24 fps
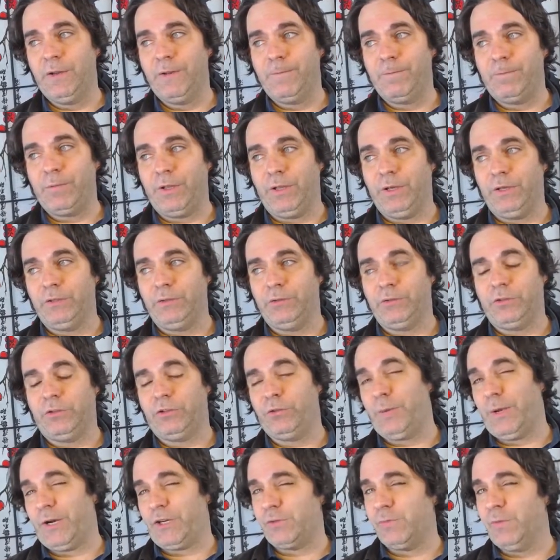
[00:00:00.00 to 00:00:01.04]
there's a
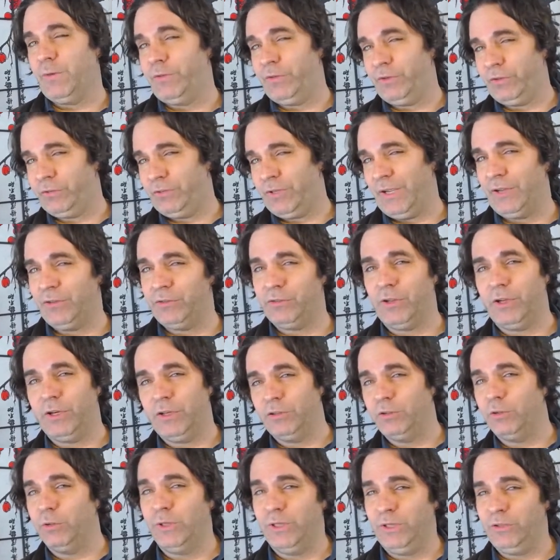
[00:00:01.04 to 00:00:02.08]
spectrum of success on
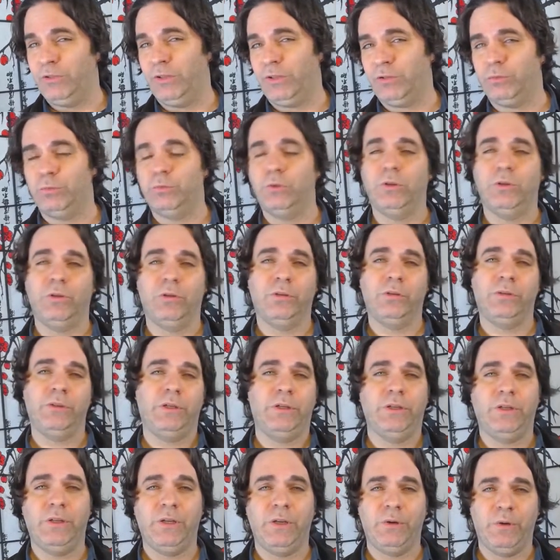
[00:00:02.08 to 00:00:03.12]
a 2d6 roll
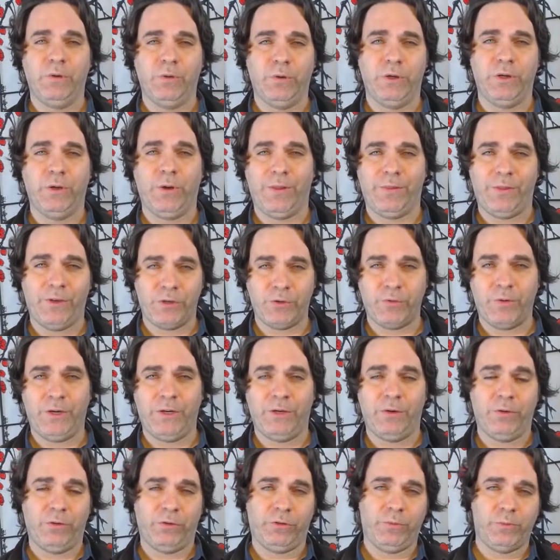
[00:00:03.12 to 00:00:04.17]
where you add the
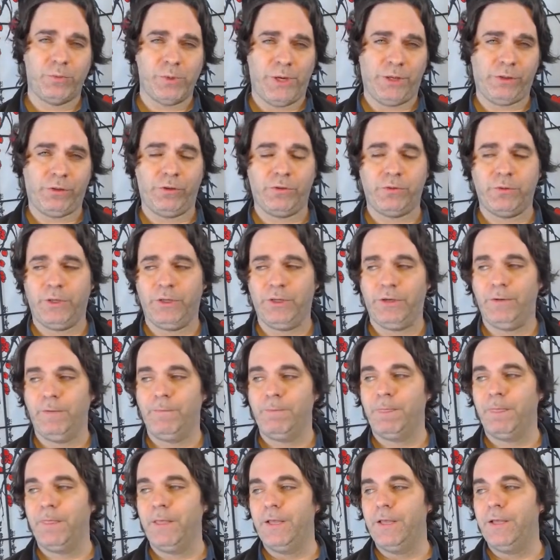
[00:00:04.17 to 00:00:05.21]
trait or subtract the trait.
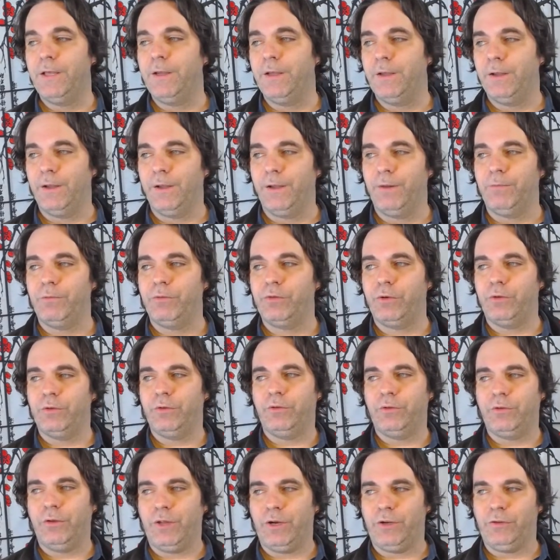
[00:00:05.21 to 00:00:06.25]
So
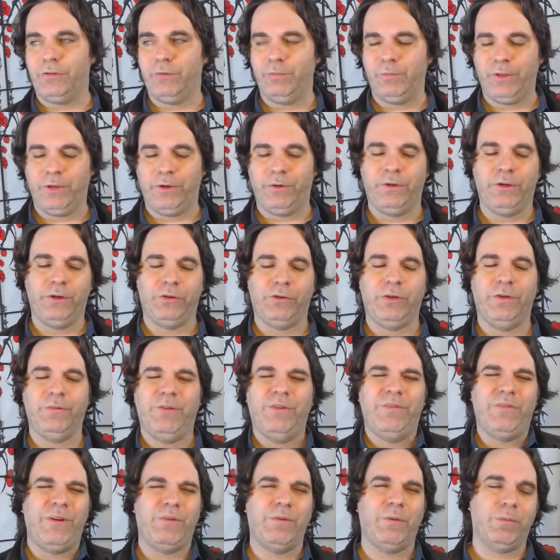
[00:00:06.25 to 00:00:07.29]
there's a lot of similarities, and if
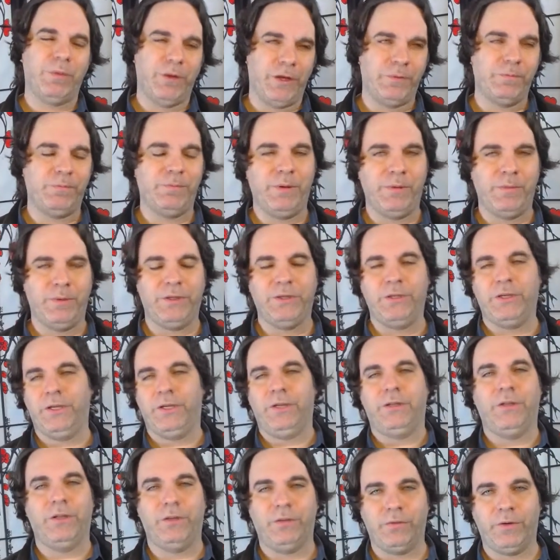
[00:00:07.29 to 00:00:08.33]
you've never played
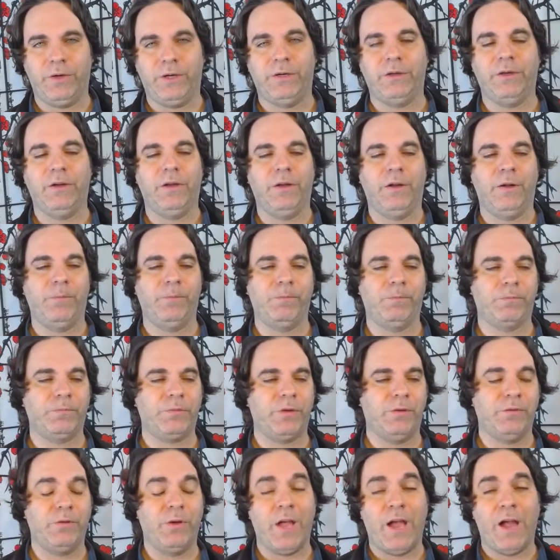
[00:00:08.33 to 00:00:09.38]
PPTA, that's fine.
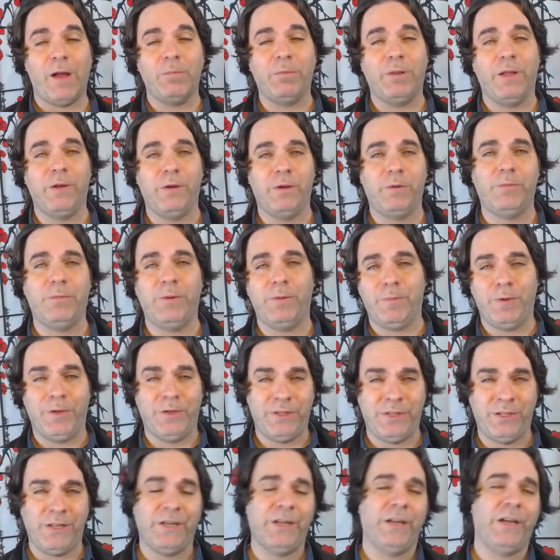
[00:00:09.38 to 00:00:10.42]
If you have played
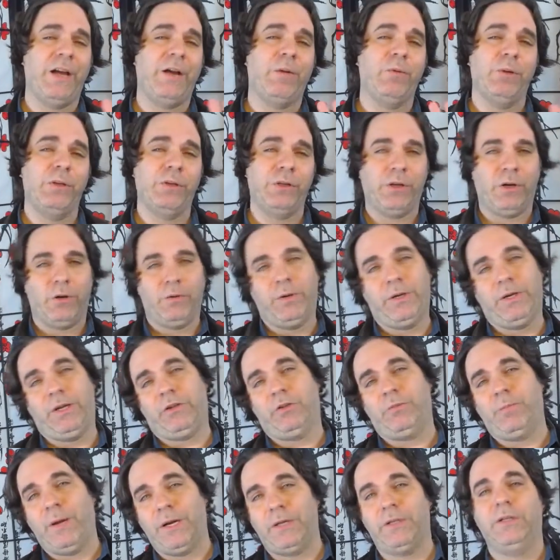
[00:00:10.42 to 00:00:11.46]
PPTA, I wouldn't go in
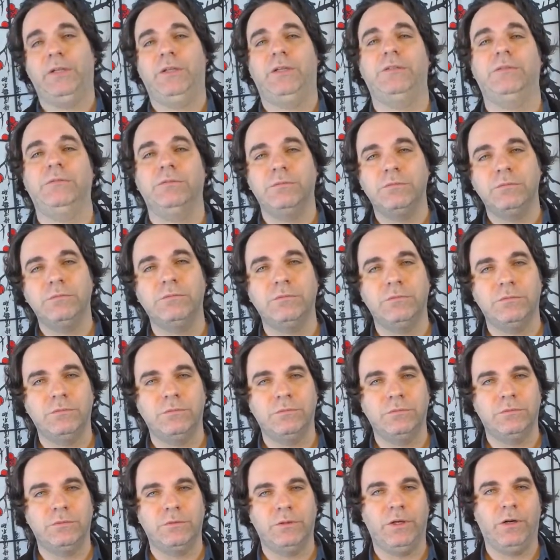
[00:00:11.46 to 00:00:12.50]
expecting,
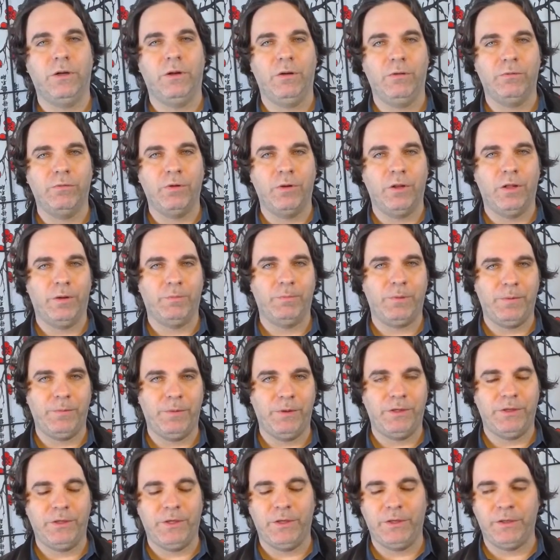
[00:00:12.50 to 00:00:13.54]
a full-on
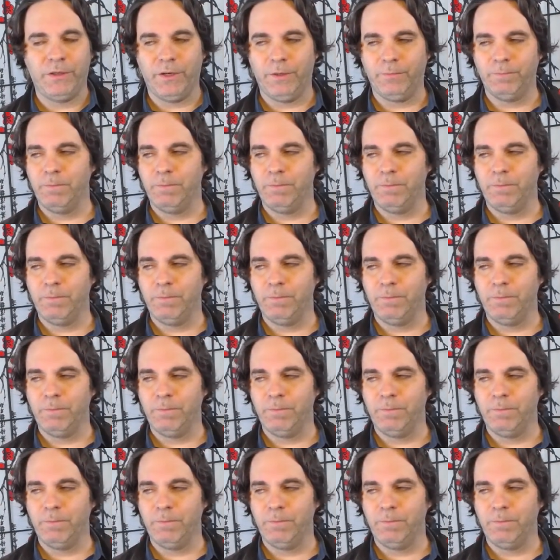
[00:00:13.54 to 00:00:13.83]
PPTA game.